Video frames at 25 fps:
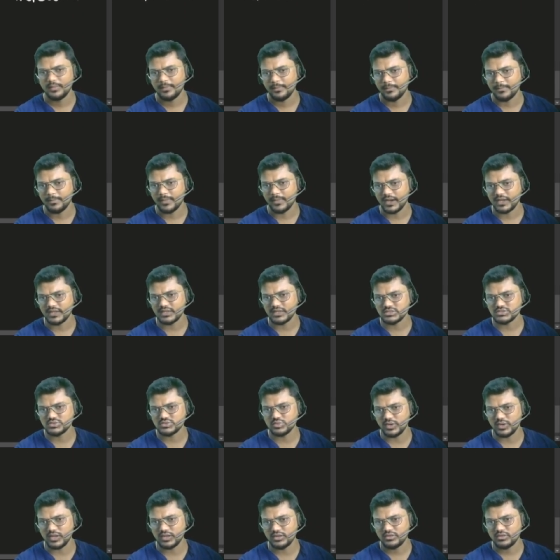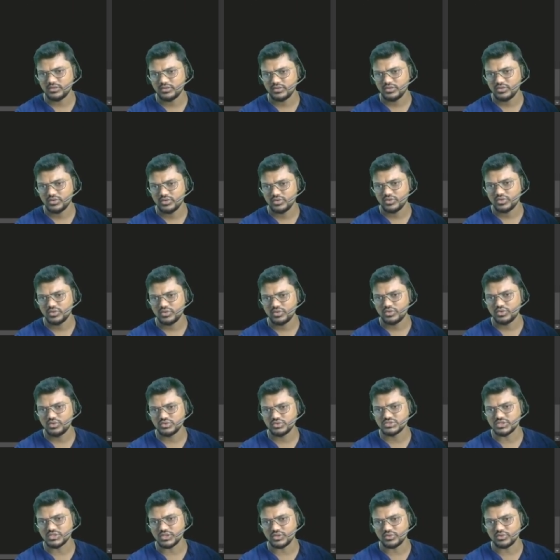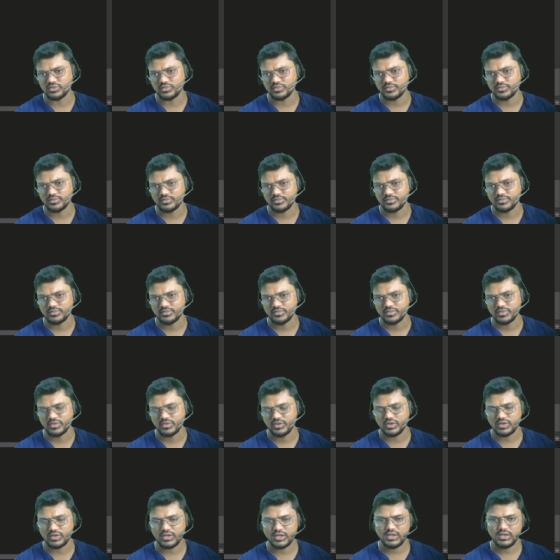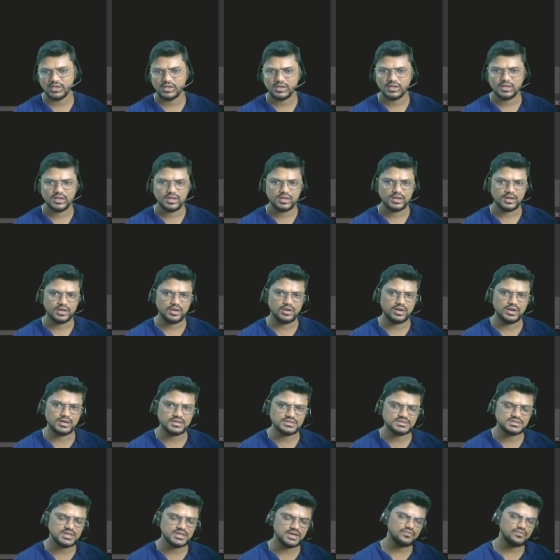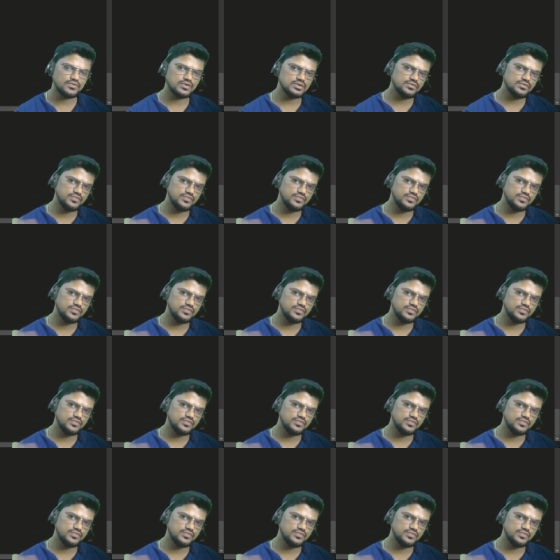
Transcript: -1 to 0. Okay, now let us check for the